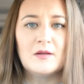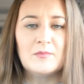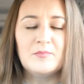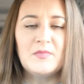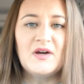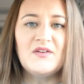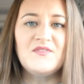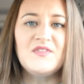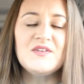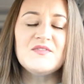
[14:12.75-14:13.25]

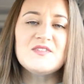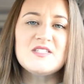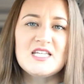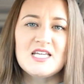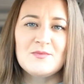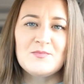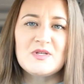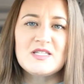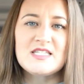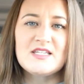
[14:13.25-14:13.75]
My fifth
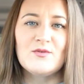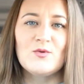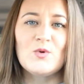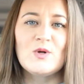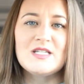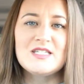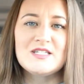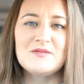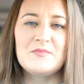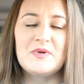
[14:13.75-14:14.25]
tip is
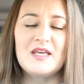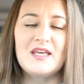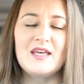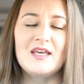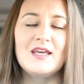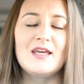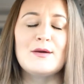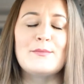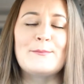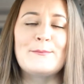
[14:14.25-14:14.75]
going to
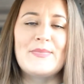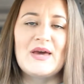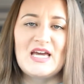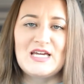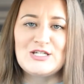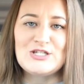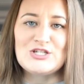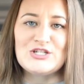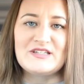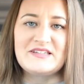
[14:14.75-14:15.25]
be
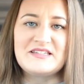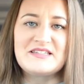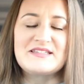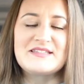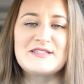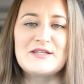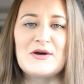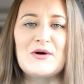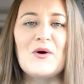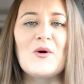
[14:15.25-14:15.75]
patient.
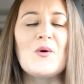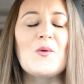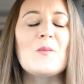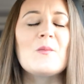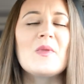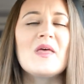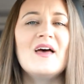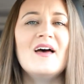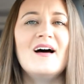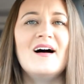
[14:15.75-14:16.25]

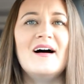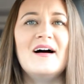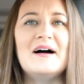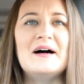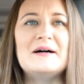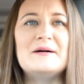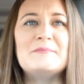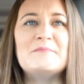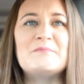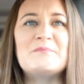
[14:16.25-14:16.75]
So
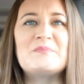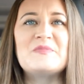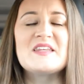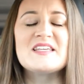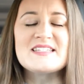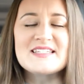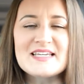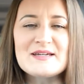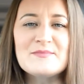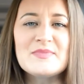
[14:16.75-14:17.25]
um,
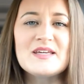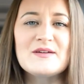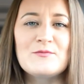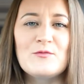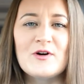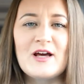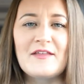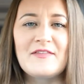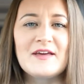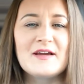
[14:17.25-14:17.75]
this can be,
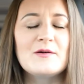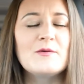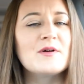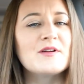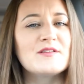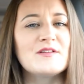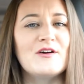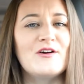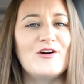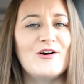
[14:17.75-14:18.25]
I think,
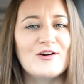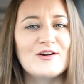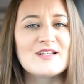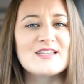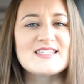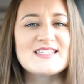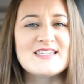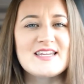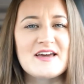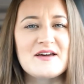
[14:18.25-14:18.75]
one of the
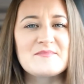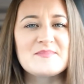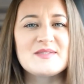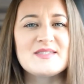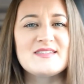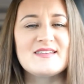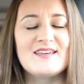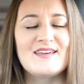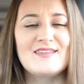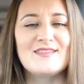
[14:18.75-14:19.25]
hardest
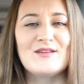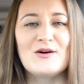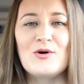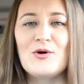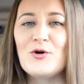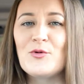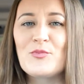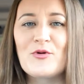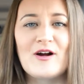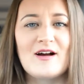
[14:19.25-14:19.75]
steps in the
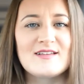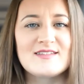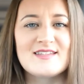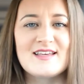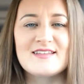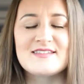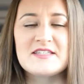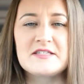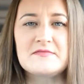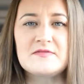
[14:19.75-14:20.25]
whole
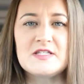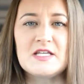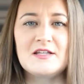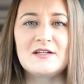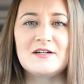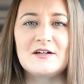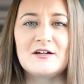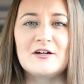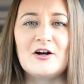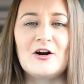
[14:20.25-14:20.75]
process of
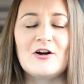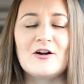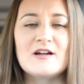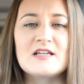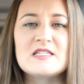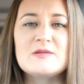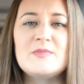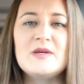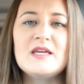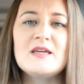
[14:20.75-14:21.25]
selling a car
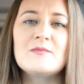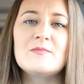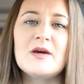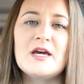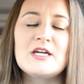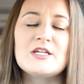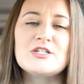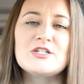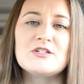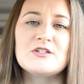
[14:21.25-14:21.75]
is being
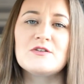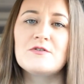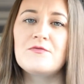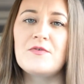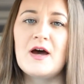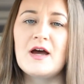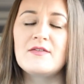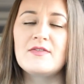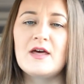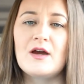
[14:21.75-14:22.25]
patient to
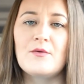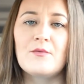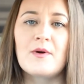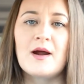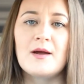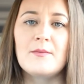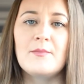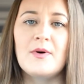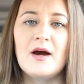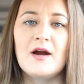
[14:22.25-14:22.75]
find that
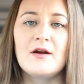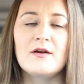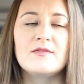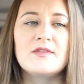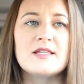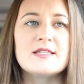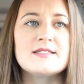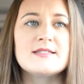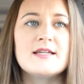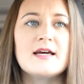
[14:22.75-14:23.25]
right buyer
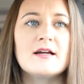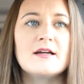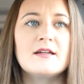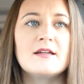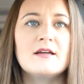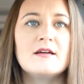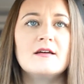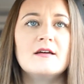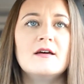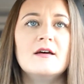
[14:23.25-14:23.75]
that's not
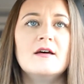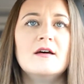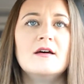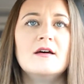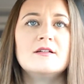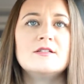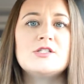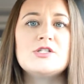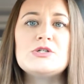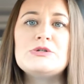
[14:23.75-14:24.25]
going to
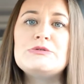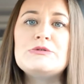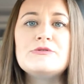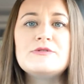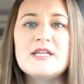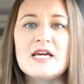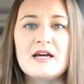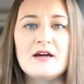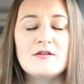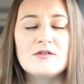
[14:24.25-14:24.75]
do
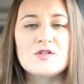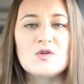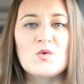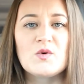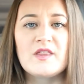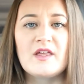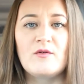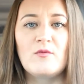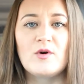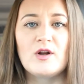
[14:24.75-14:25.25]
you down to
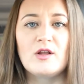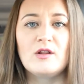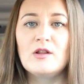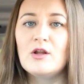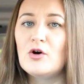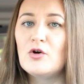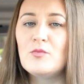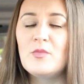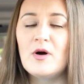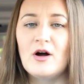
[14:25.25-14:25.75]
where they want to
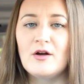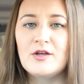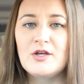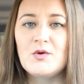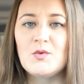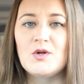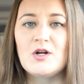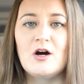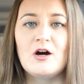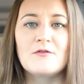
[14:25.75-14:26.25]
lowball
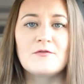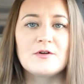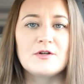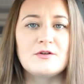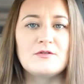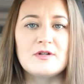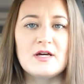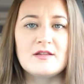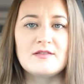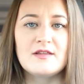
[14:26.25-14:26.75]
you and offer
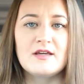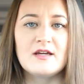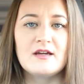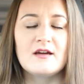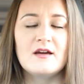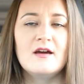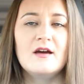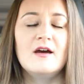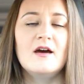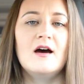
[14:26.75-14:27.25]
you
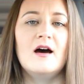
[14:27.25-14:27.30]
nothing.